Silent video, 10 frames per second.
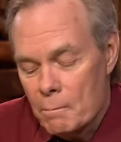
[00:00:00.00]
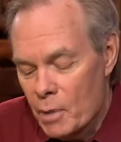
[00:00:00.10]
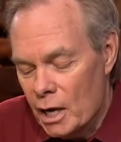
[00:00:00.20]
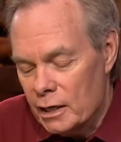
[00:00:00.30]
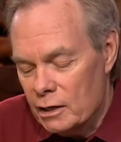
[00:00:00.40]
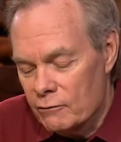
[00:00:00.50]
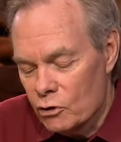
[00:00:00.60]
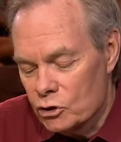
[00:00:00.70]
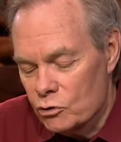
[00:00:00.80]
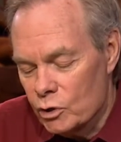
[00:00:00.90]
But in
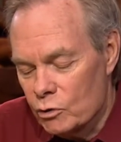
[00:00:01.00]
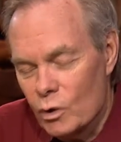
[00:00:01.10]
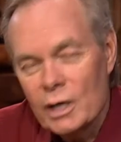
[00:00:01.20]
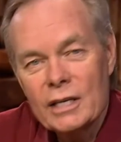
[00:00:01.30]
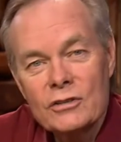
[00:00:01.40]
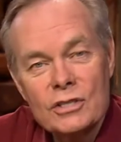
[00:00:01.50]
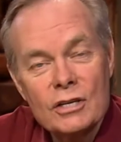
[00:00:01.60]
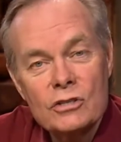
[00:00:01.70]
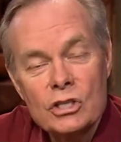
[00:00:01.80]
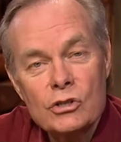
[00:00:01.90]
verse 21, he
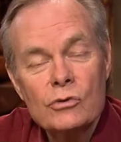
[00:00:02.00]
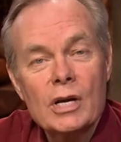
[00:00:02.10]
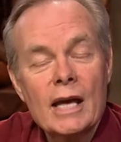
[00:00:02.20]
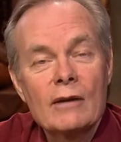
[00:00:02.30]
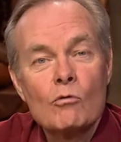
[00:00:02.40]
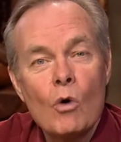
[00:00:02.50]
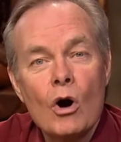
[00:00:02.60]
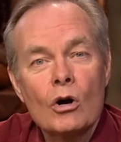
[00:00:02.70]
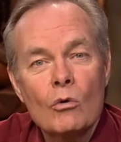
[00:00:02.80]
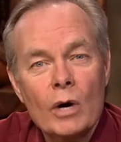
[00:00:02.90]
says that you can
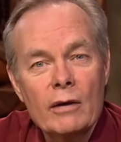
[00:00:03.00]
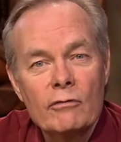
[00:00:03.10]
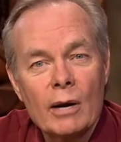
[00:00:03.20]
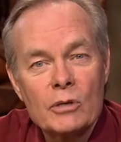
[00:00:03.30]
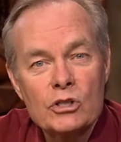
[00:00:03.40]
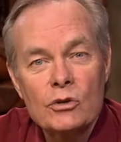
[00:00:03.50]
walk away from it.